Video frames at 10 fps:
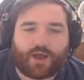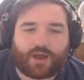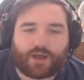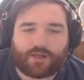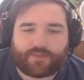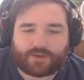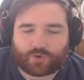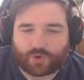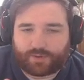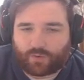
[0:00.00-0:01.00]
They
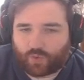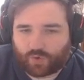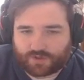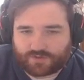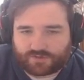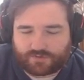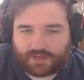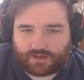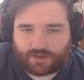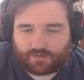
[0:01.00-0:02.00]
talk about wardens
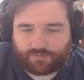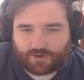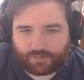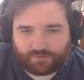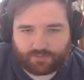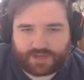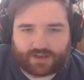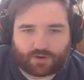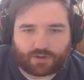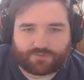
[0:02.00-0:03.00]
coming from
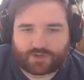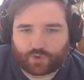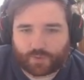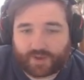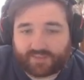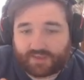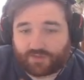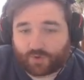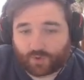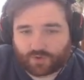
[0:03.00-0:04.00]
Candleloft. They talk about their
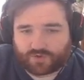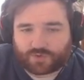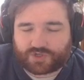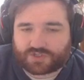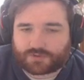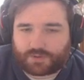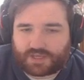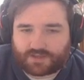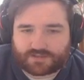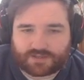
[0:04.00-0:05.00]
thorns, which are
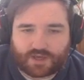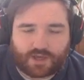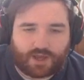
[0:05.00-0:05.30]
spears.